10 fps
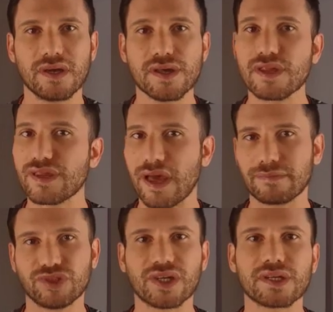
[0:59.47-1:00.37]

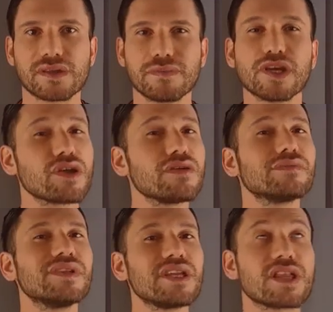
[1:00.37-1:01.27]
subjects because
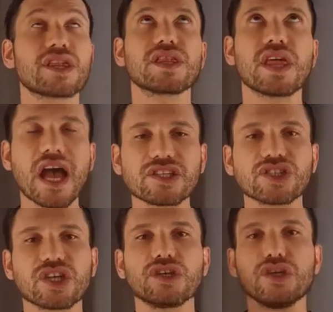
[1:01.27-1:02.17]
there is
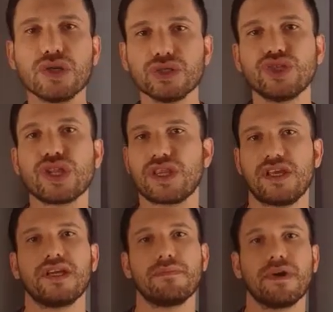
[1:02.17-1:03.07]
such a huge
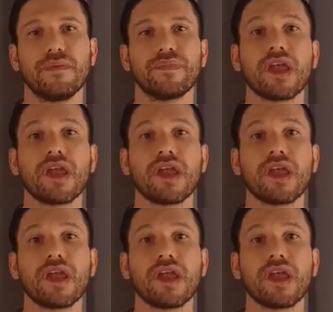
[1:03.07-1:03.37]
stigma